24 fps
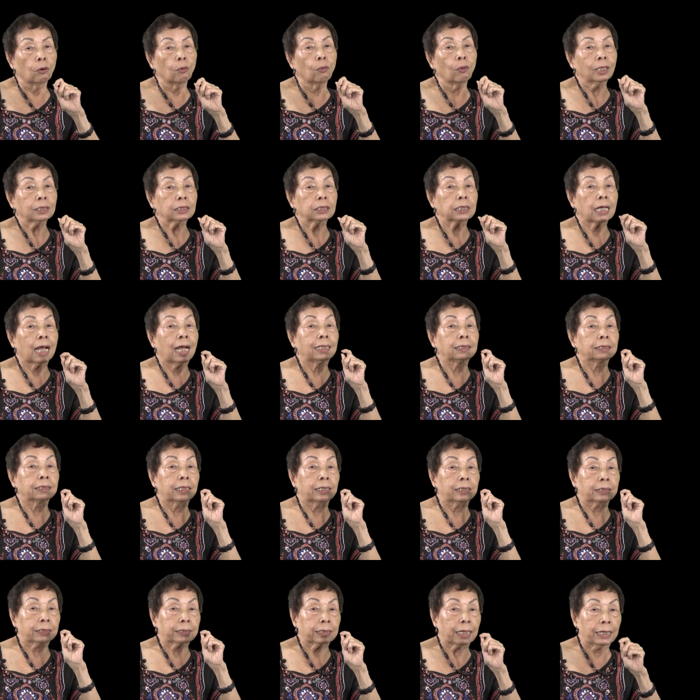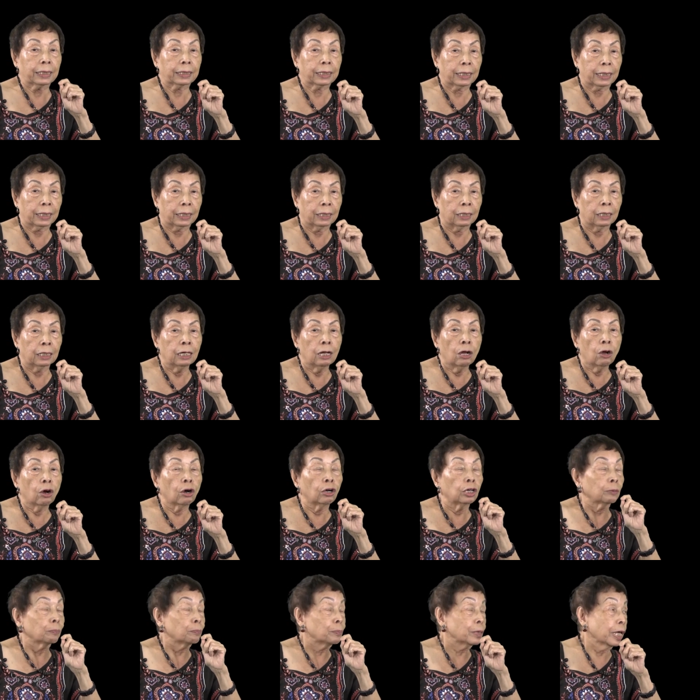was undertaking
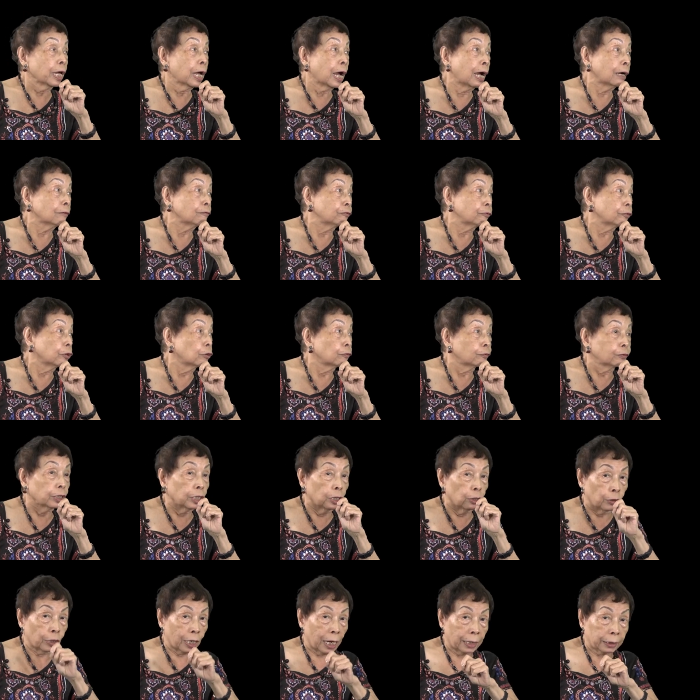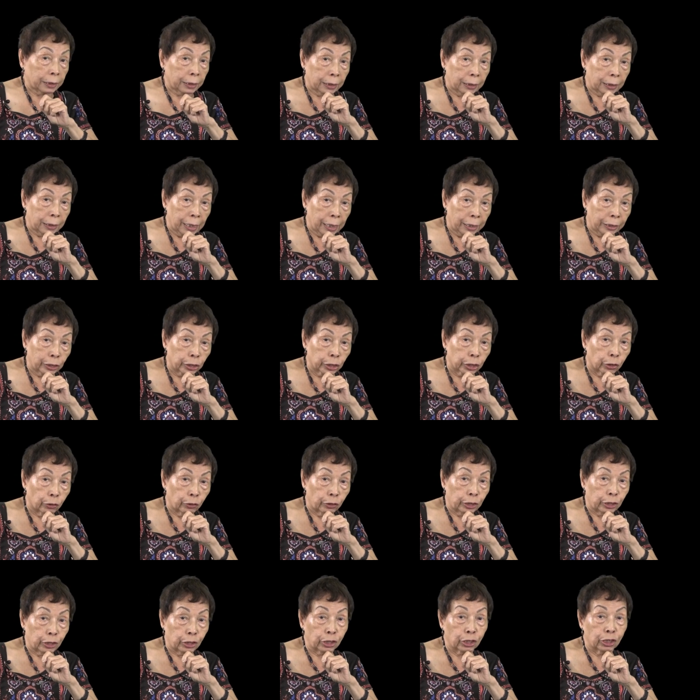on behalf of the United
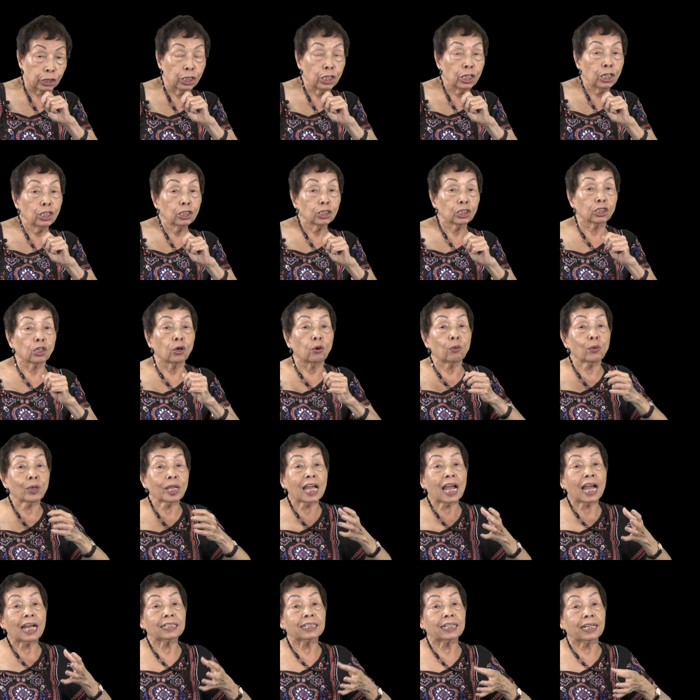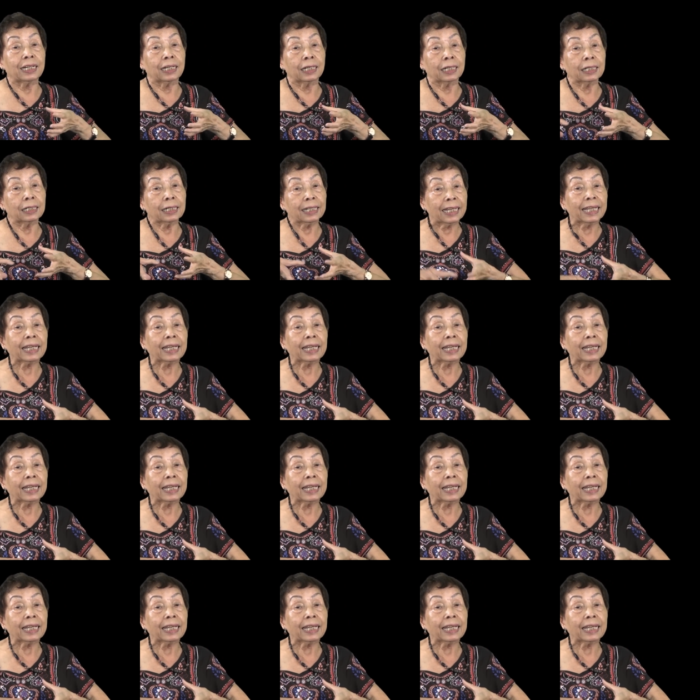Nations. So we had an